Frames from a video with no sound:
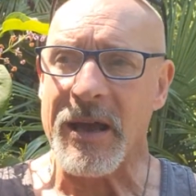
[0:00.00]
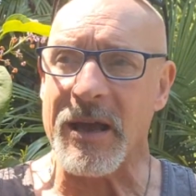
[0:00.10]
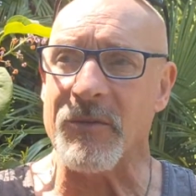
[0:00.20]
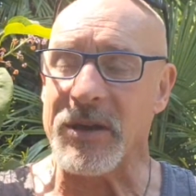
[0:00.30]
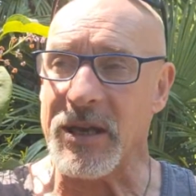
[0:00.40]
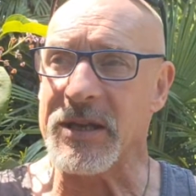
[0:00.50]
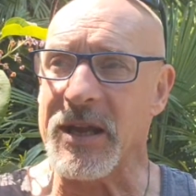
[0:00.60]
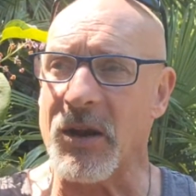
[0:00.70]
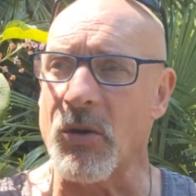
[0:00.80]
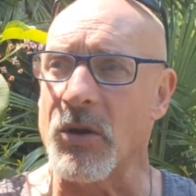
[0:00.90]
And we did
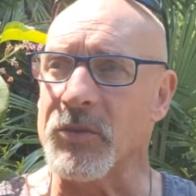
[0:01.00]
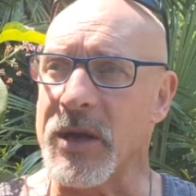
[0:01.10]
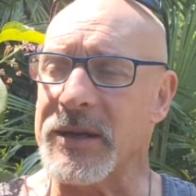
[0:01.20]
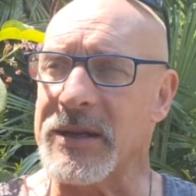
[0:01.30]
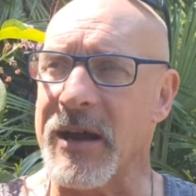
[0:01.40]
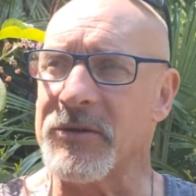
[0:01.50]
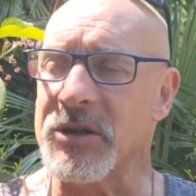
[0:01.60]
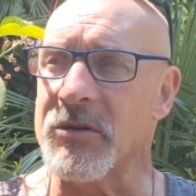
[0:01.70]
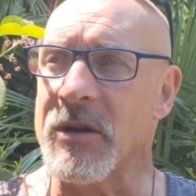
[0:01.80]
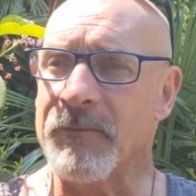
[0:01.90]
get cold. We got down
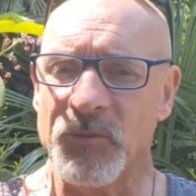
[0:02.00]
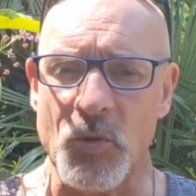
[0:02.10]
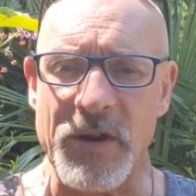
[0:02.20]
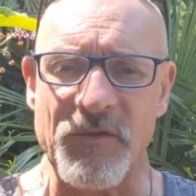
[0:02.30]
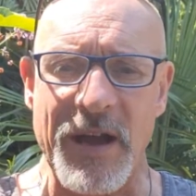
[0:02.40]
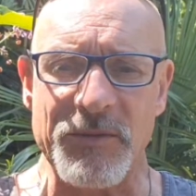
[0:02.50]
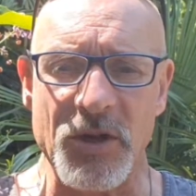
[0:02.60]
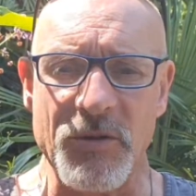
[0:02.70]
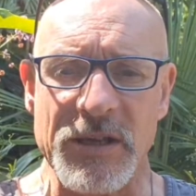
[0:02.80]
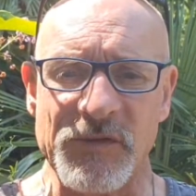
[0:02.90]
to 25
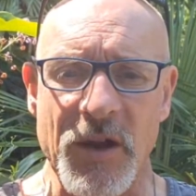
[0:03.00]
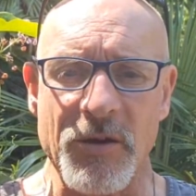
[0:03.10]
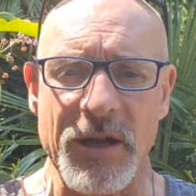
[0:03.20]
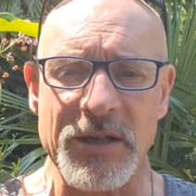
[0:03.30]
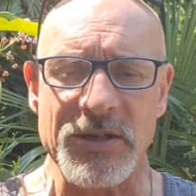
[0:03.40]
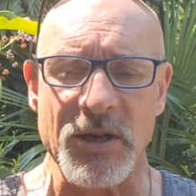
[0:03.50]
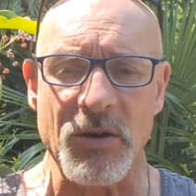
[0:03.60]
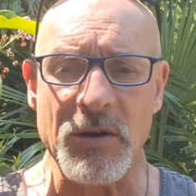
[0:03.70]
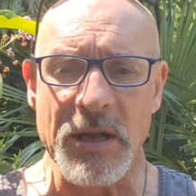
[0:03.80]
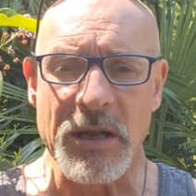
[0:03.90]
degrees Fahrenheit, so